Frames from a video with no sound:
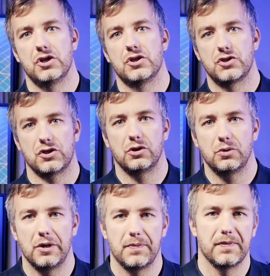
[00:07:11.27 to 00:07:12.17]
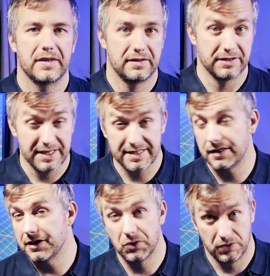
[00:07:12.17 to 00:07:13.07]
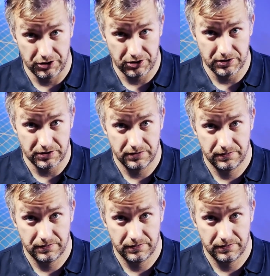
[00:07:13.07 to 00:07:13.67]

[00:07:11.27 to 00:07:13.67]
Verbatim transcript: So, the testing condition.